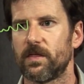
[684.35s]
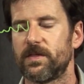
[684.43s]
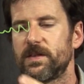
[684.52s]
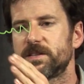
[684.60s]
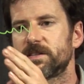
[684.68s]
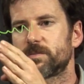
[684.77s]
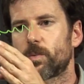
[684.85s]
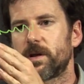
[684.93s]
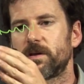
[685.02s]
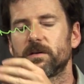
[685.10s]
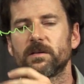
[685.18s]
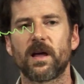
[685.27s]
This is
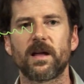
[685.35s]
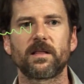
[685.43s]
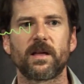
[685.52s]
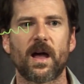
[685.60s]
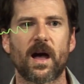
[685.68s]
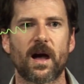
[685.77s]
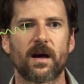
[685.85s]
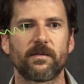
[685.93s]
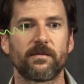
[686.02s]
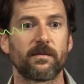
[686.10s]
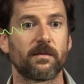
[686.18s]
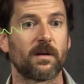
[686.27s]
when you'll likely
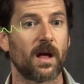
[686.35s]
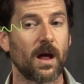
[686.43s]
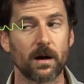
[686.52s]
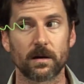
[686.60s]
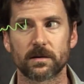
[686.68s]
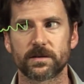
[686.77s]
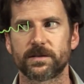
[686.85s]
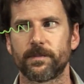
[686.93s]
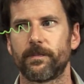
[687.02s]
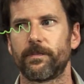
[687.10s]
have errors.